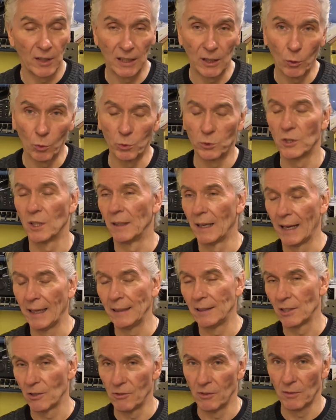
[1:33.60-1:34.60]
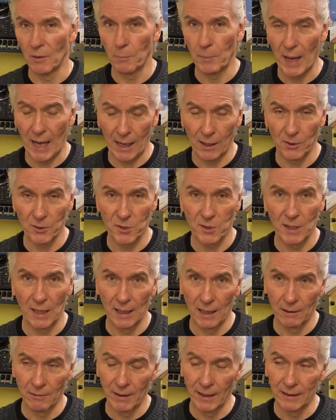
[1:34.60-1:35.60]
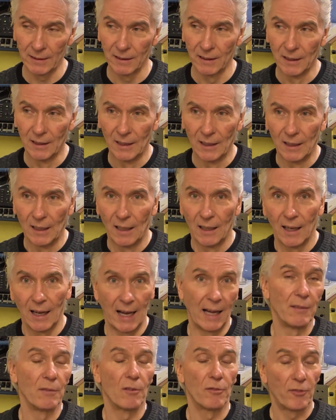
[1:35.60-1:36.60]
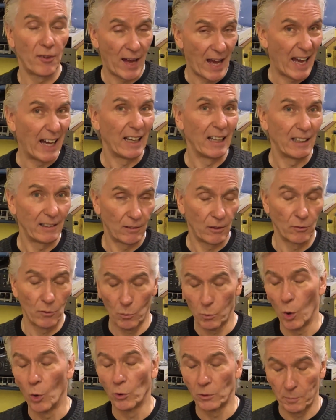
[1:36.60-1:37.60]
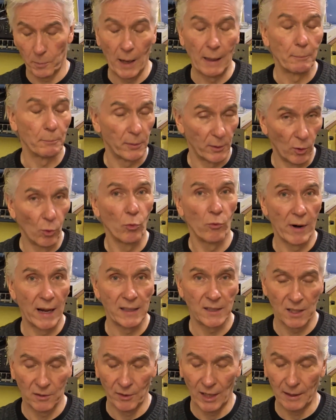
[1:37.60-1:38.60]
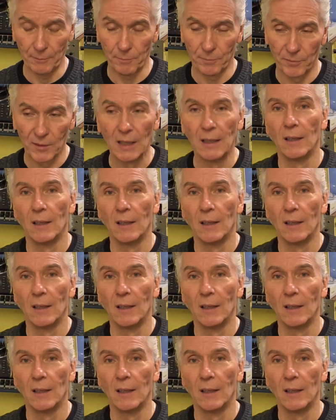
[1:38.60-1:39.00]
the alternator and the power steering and the fan and the water pump and all the rest of it.